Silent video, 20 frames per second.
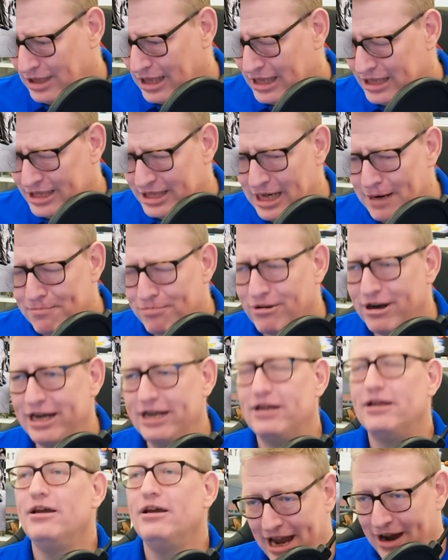separate
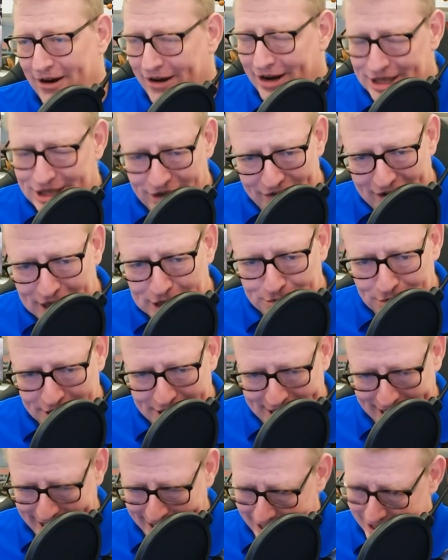areas of
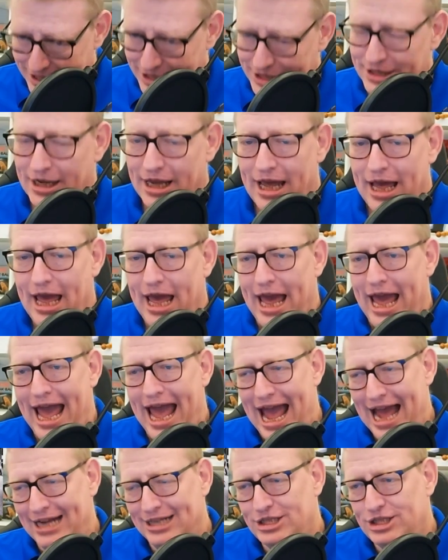expertise.
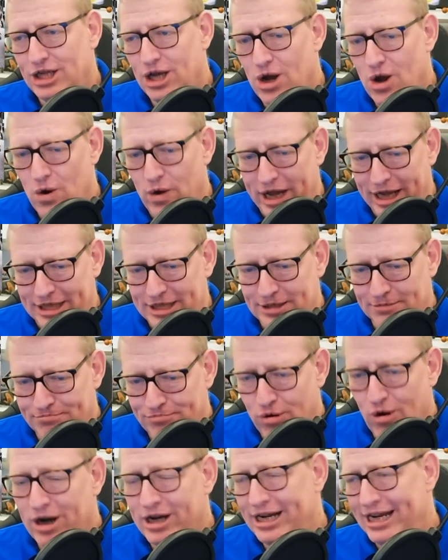And so it's
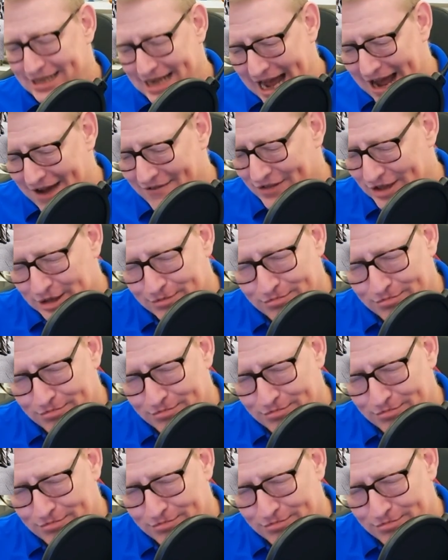important to have this